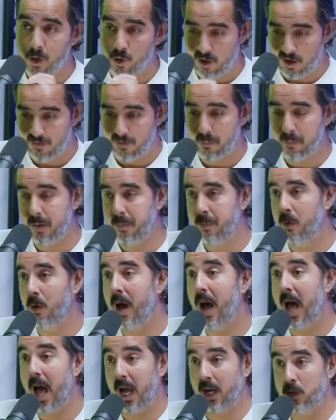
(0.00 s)
Are you giving
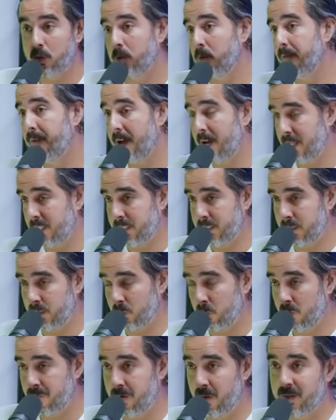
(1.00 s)
people actual
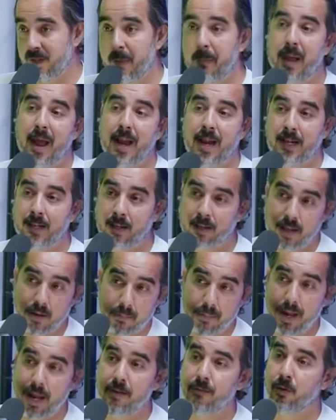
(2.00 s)
value without demanding that they
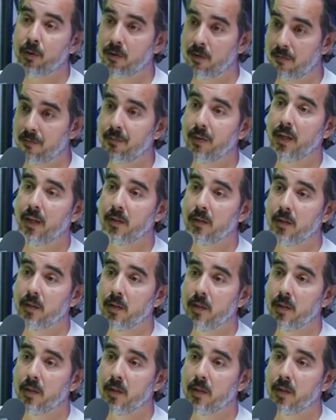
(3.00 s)
pay for something?